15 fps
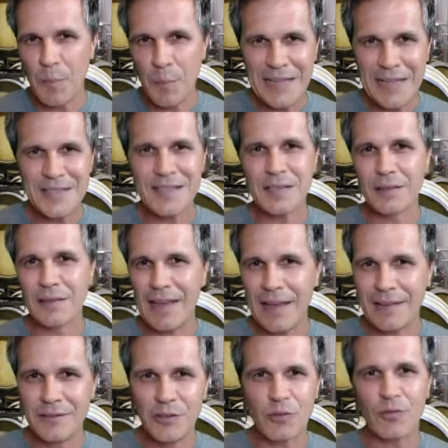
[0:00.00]
pencil
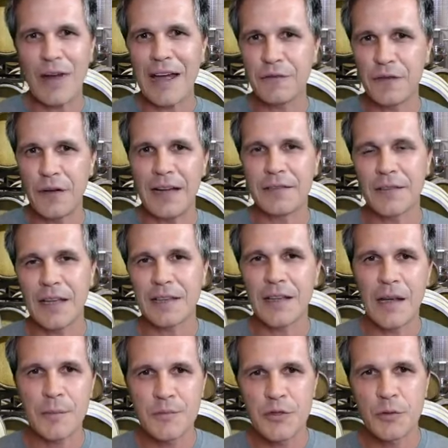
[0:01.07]
lead graphite that
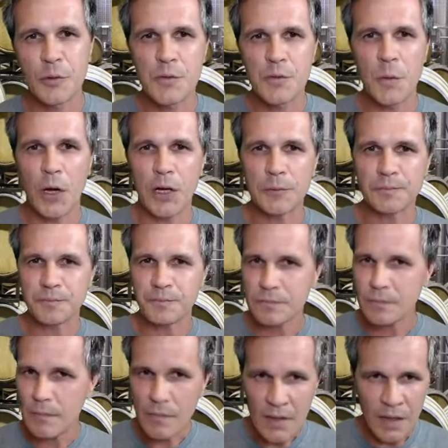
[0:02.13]
comes through as well
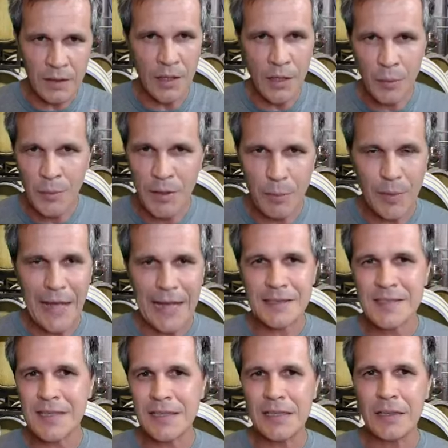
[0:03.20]
a little bit of black
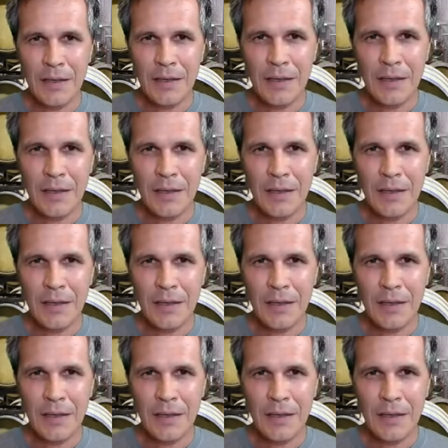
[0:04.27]
tea.